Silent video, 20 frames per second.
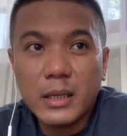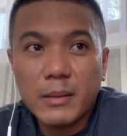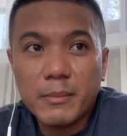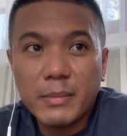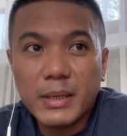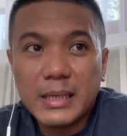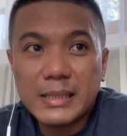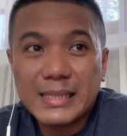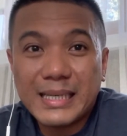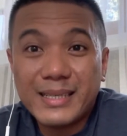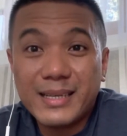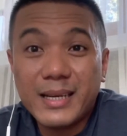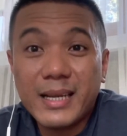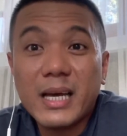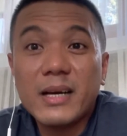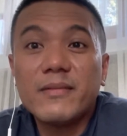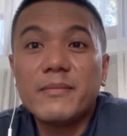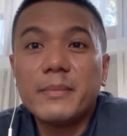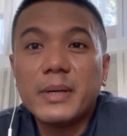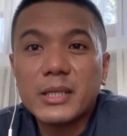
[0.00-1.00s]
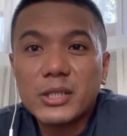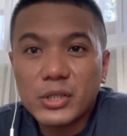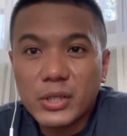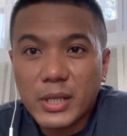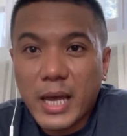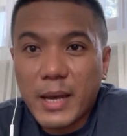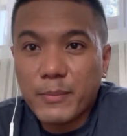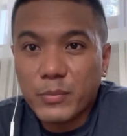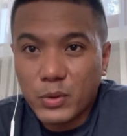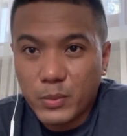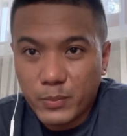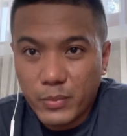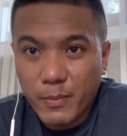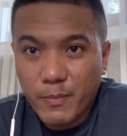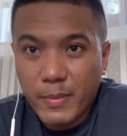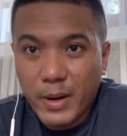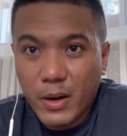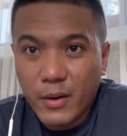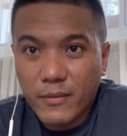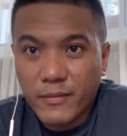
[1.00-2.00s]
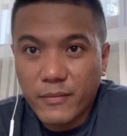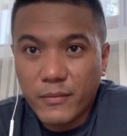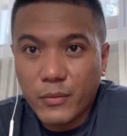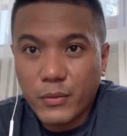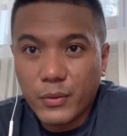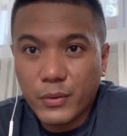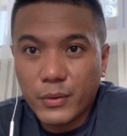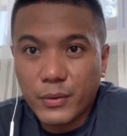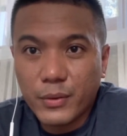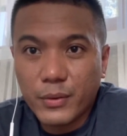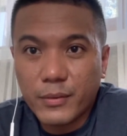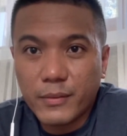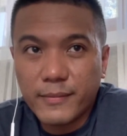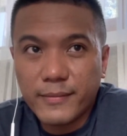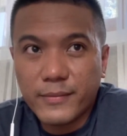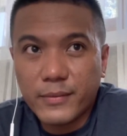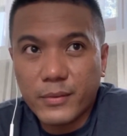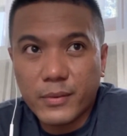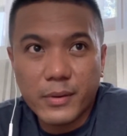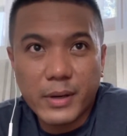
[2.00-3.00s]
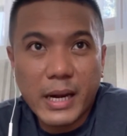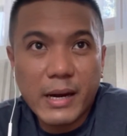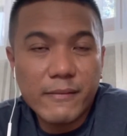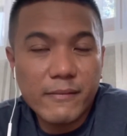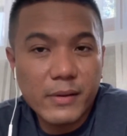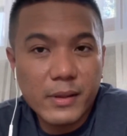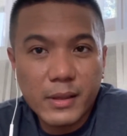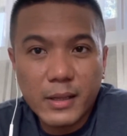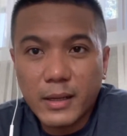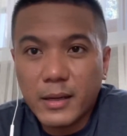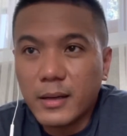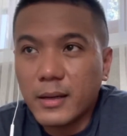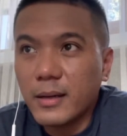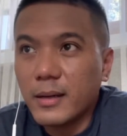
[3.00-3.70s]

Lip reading: because I didn't have much time to prepare for everything.